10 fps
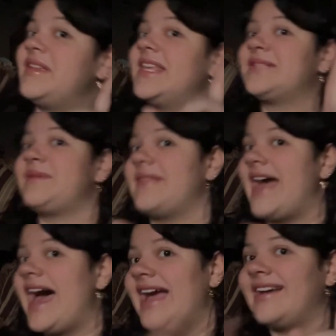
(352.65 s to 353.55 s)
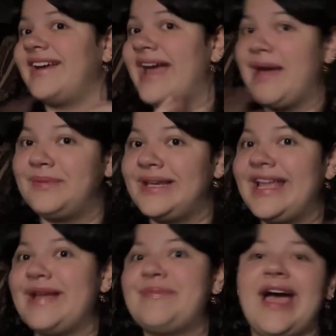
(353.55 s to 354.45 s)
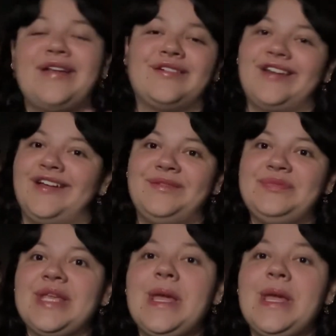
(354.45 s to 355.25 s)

this, maybe that happening, but I don't know.